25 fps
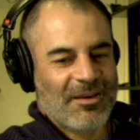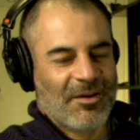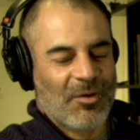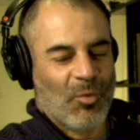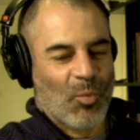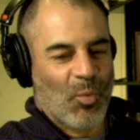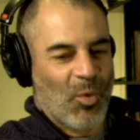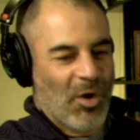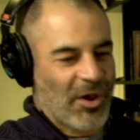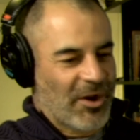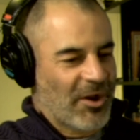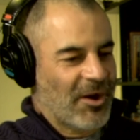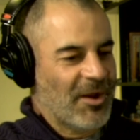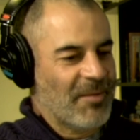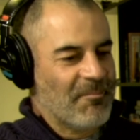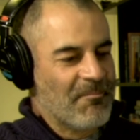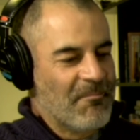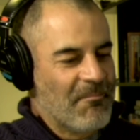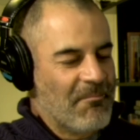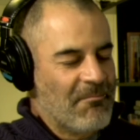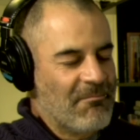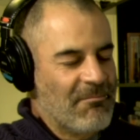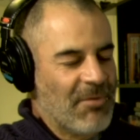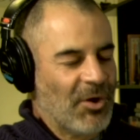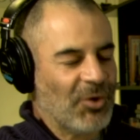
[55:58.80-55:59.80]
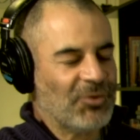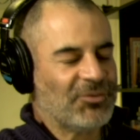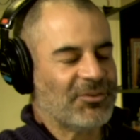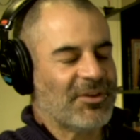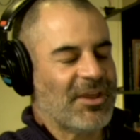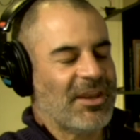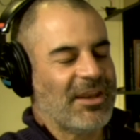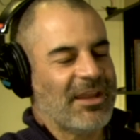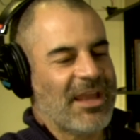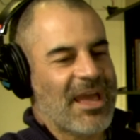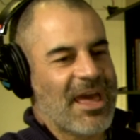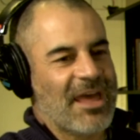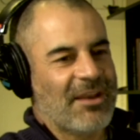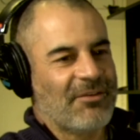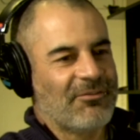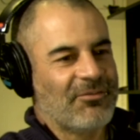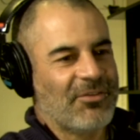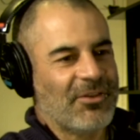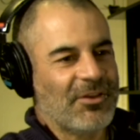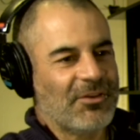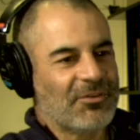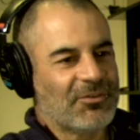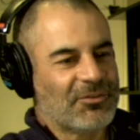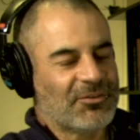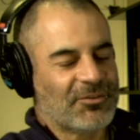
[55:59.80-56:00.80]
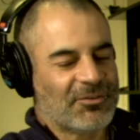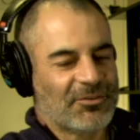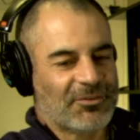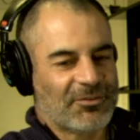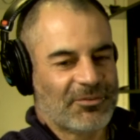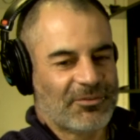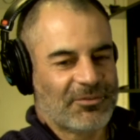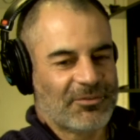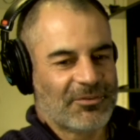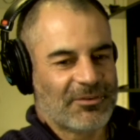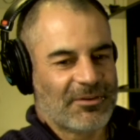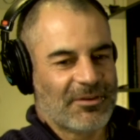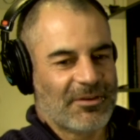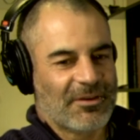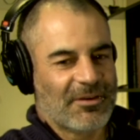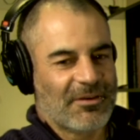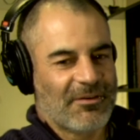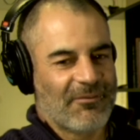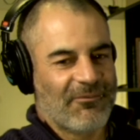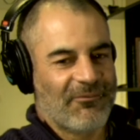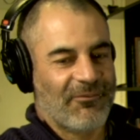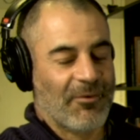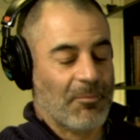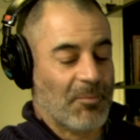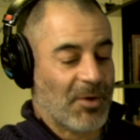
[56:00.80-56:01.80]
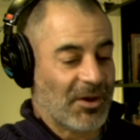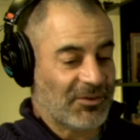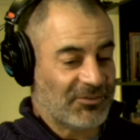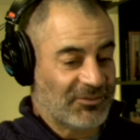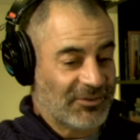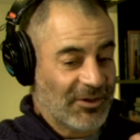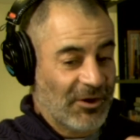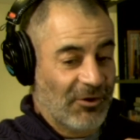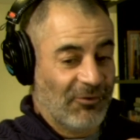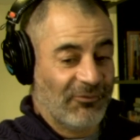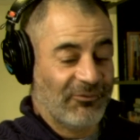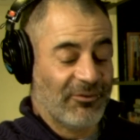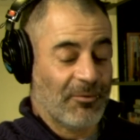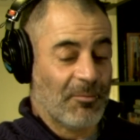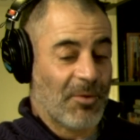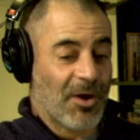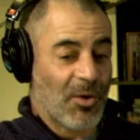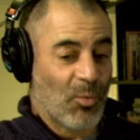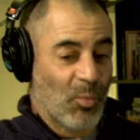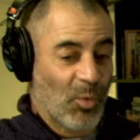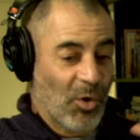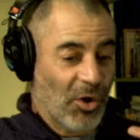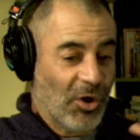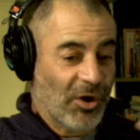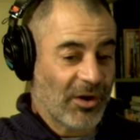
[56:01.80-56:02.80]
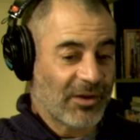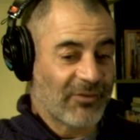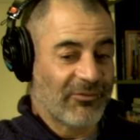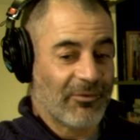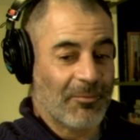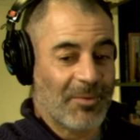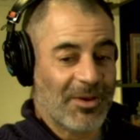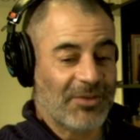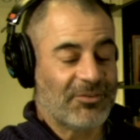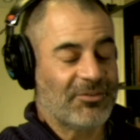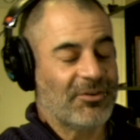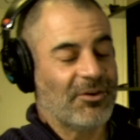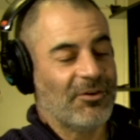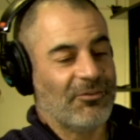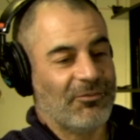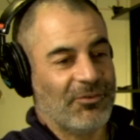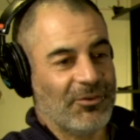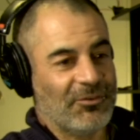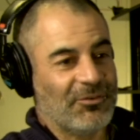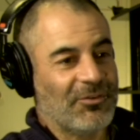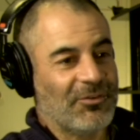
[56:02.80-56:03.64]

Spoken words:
What I'm most getting out of this for myself, for my work, for myself, is